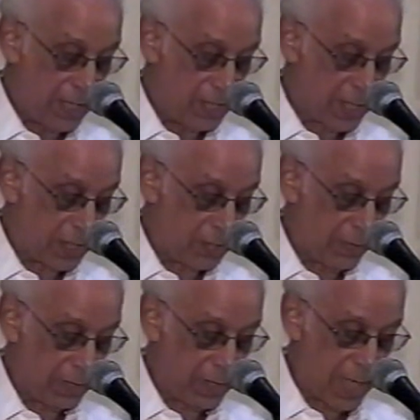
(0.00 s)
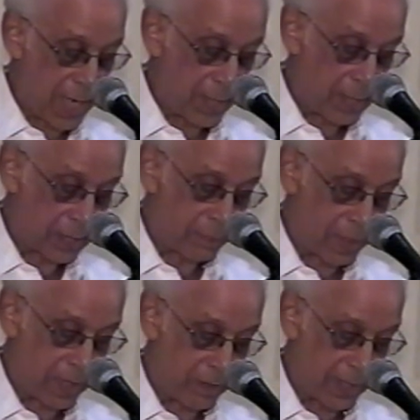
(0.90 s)
ingenuity, and
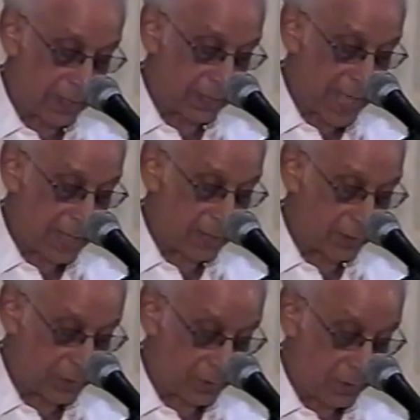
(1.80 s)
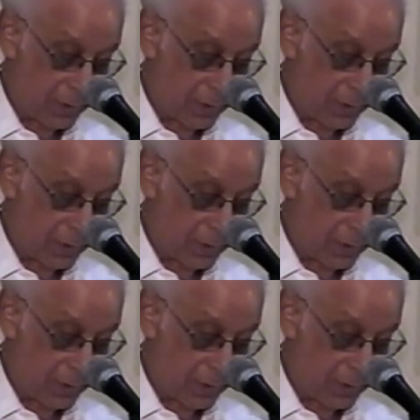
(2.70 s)
entrepreneurial talents